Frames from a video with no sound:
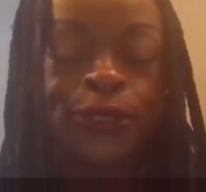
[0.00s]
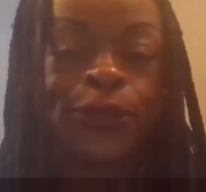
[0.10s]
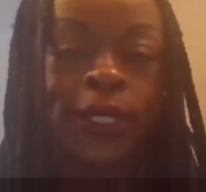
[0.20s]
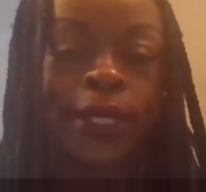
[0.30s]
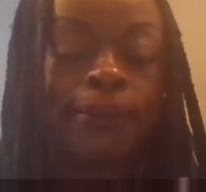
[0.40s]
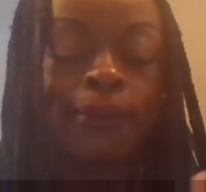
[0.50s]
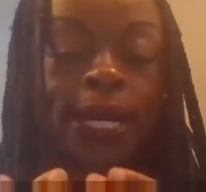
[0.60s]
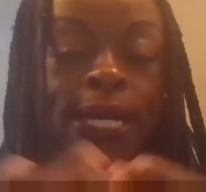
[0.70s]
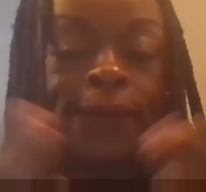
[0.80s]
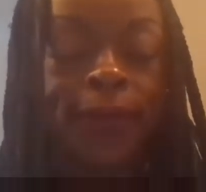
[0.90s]
to my
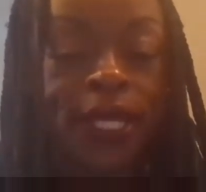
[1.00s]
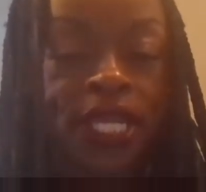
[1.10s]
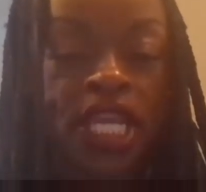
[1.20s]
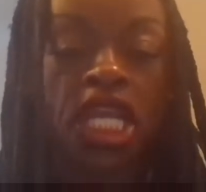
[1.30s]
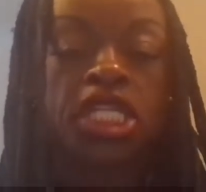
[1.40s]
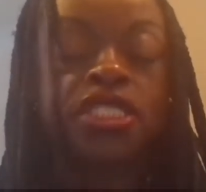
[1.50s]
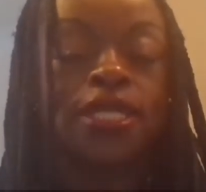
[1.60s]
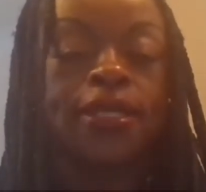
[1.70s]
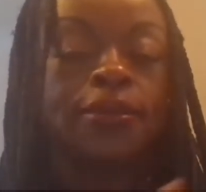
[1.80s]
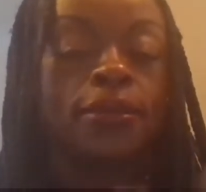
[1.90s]

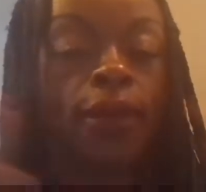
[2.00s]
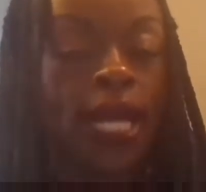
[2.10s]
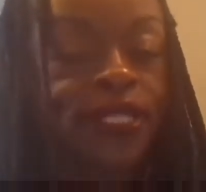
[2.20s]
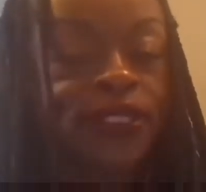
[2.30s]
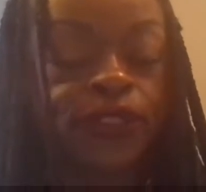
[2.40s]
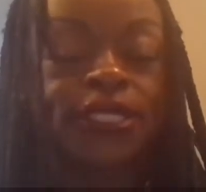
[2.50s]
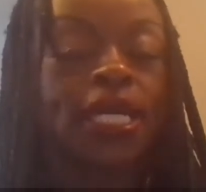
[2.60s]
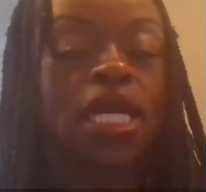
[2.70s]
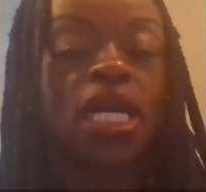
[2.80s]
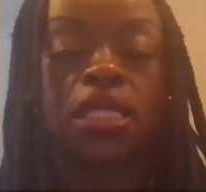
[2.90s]
medication,
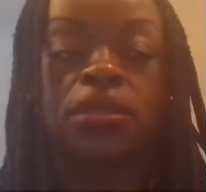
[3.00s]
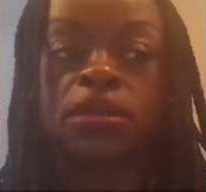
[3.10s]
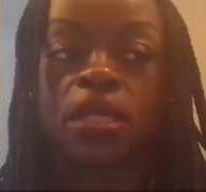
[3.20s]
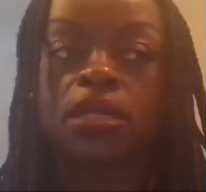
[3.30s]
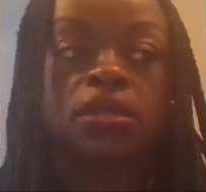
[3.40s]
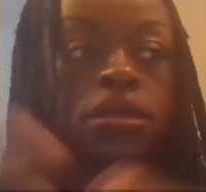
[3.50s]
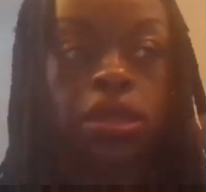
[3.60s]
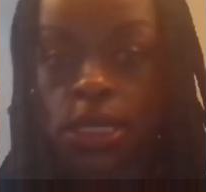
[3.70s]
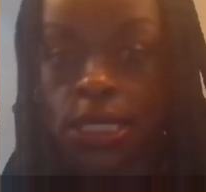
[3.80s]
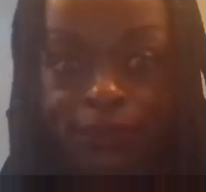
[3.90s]
exercise,
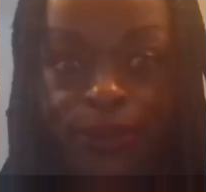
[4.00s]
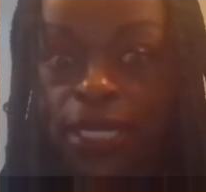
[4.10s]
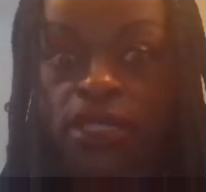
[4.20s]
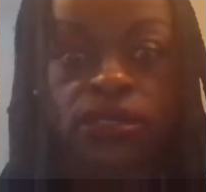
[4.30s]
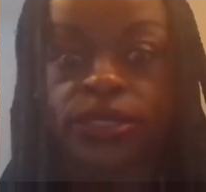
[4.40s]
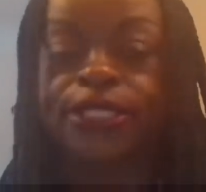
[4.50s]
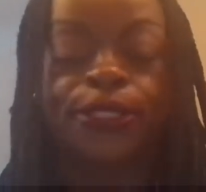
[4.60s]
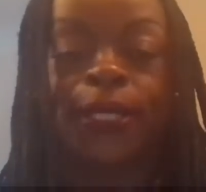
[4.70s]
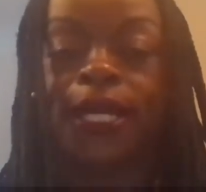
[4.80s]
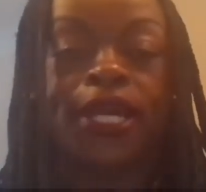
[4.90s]
sleeping 6
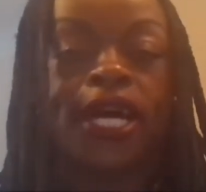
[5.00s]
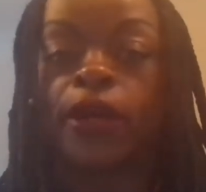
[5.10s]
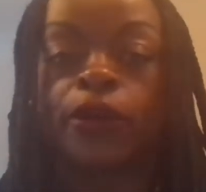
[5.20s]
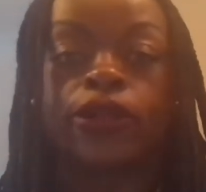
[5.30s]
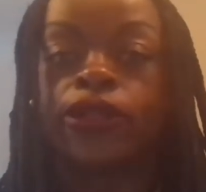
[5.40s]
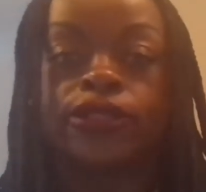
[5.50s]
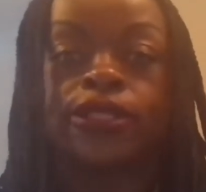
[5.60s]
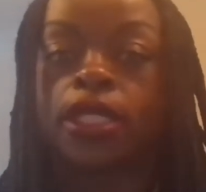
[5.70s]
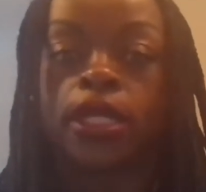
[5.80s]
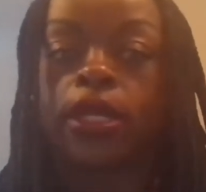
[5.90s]
to 8
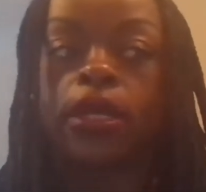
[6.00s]
hours,